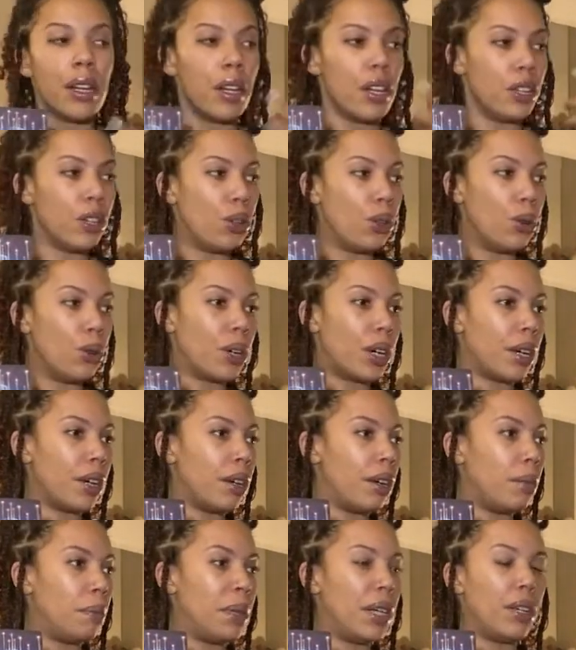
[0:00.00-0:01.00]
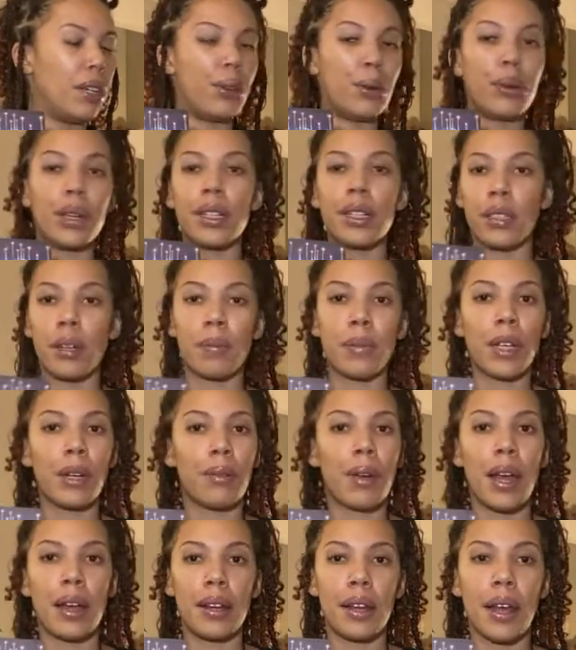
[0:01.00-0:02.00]
You could be doing something
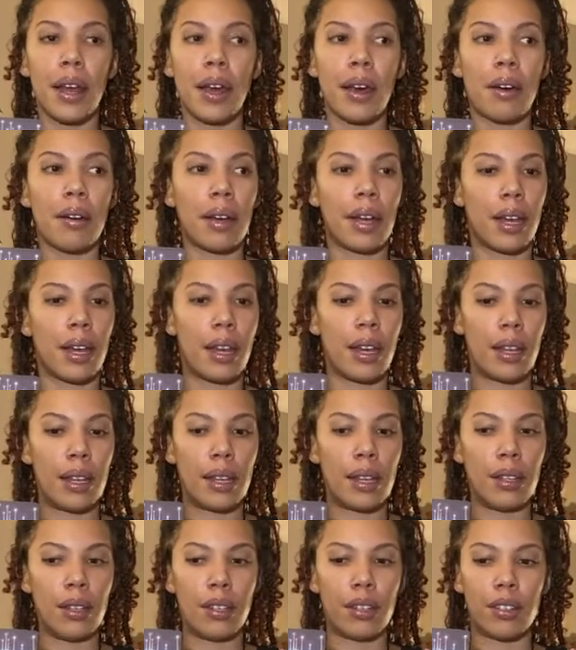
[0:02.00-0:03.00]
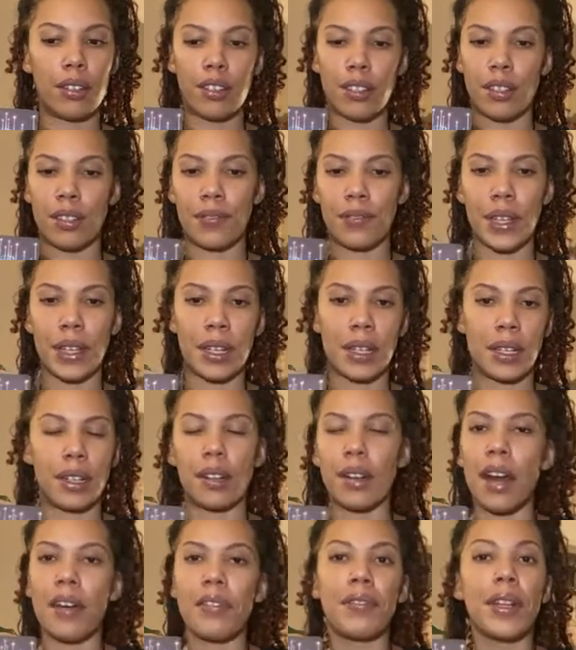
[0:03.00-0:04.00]
right now and you're
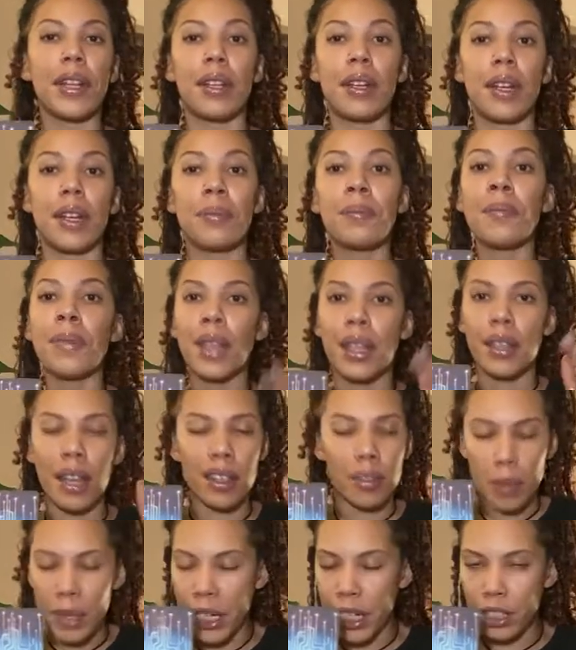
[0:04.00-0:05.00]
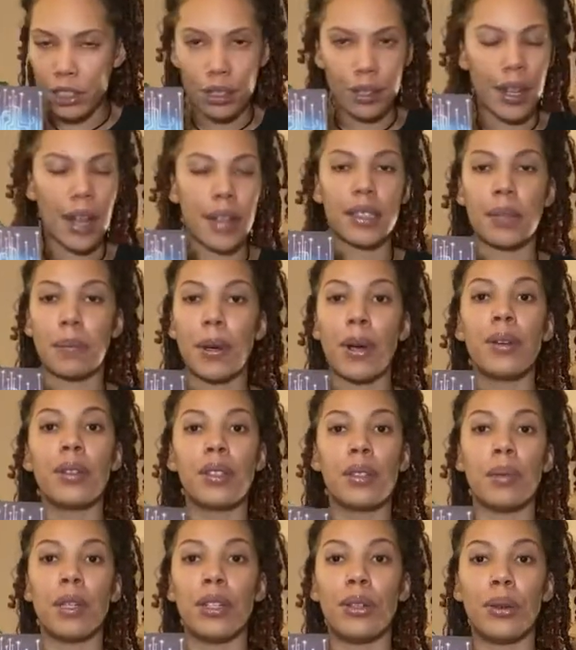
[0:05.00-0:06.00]
not feeling it. And that's because you're not supposed to
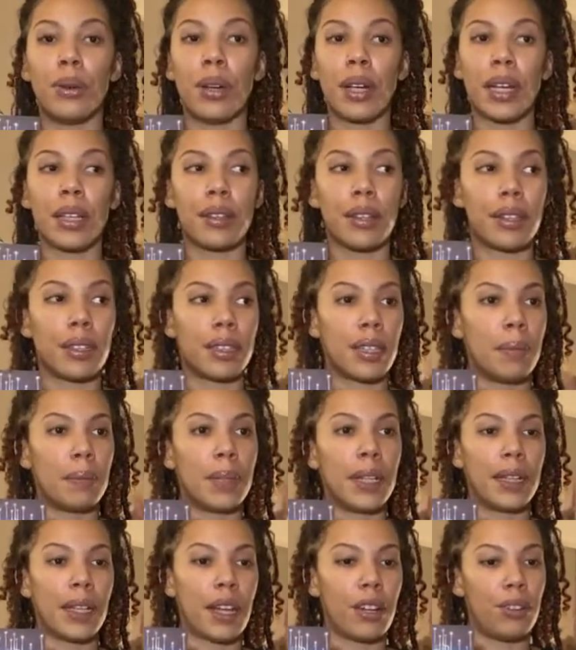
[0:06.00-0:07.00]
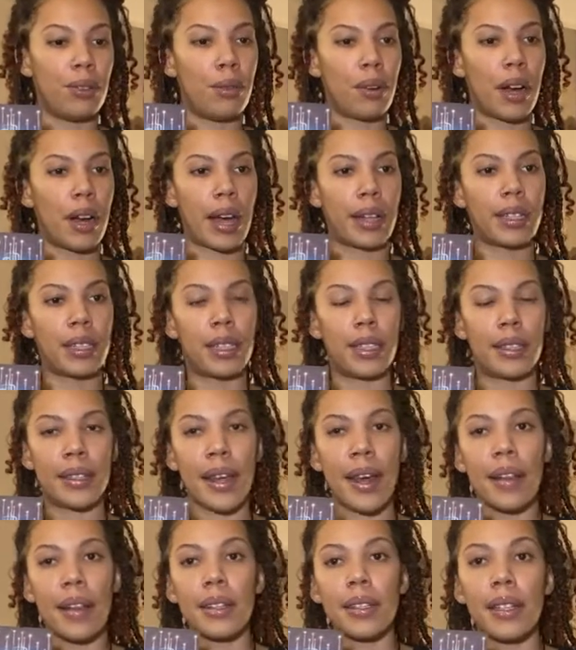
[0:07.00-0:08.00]
be doing it. There's something that you are actually
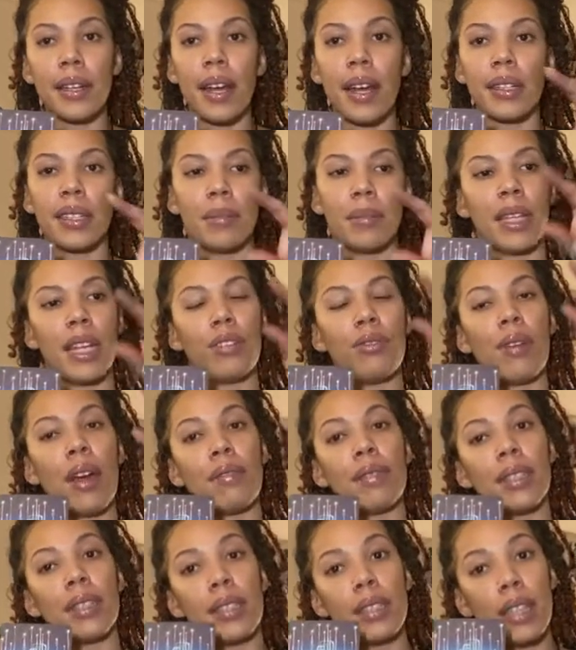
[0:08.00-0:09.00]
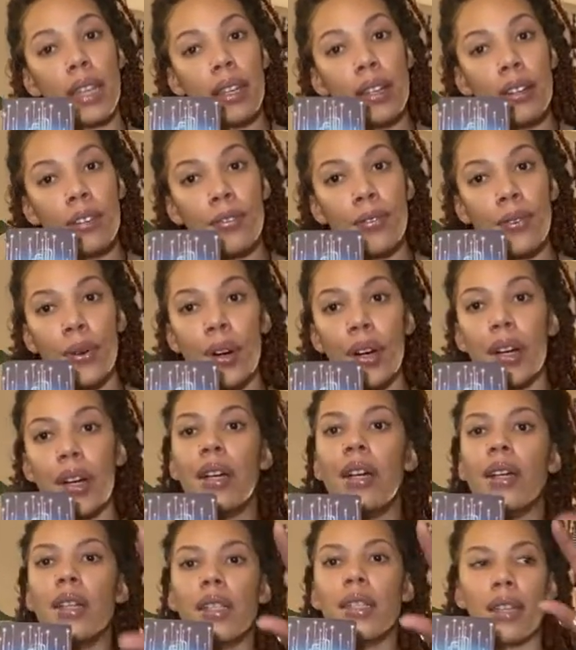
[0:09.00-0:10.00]
talented at, something that you have the skill for,
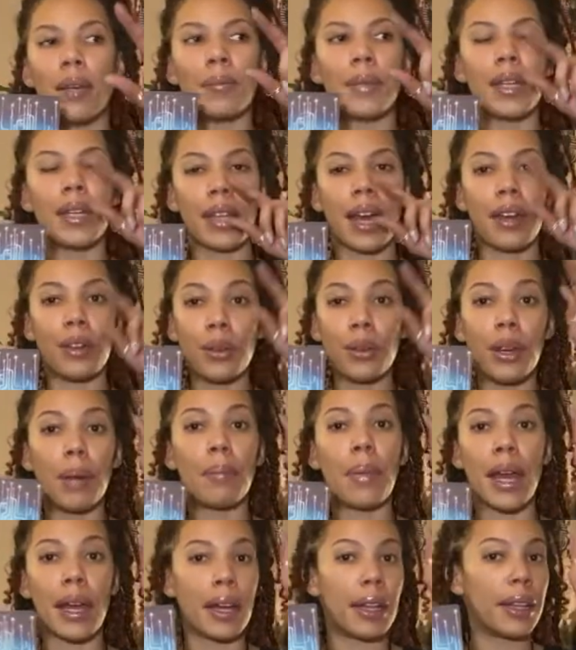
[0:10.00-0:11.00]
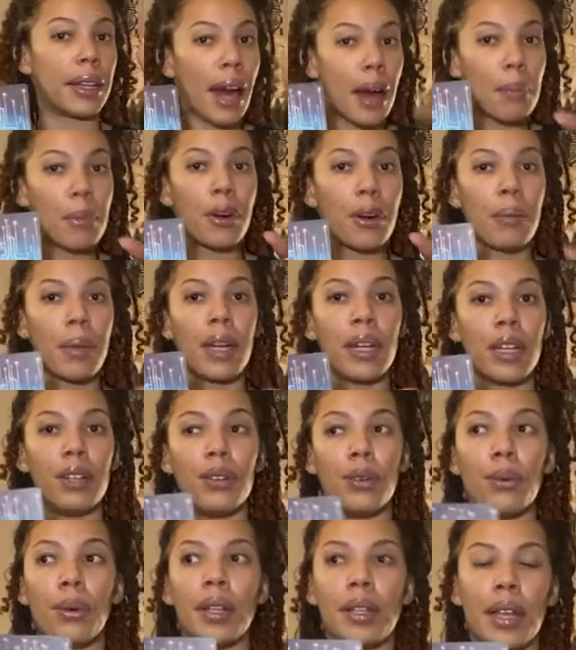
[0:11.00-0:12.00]
something that you can make a lot more money
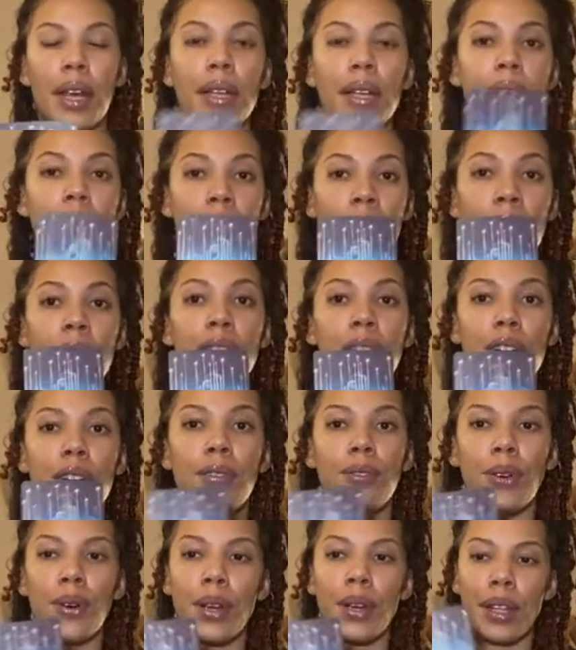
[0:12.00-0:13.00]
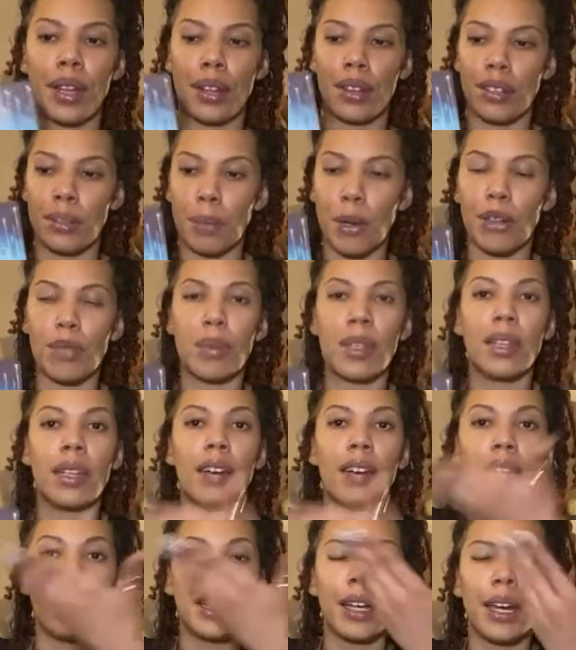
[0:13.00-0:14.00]
doing that is out there for you, that you're supposed to be
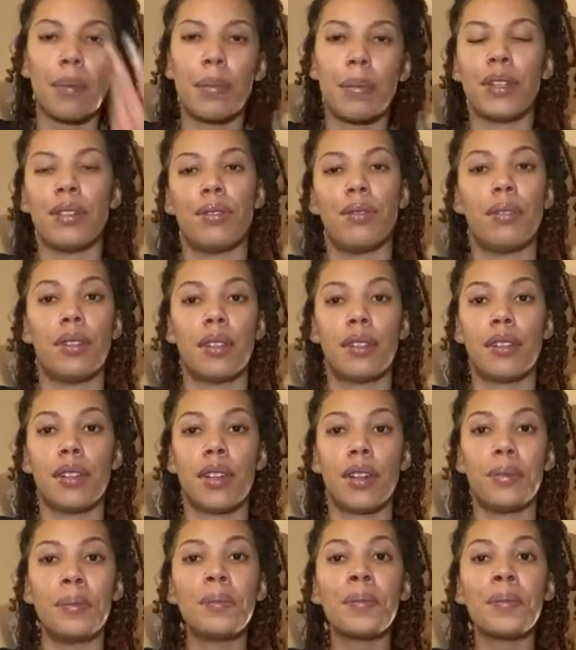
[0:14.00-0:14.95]
leveling up into this year.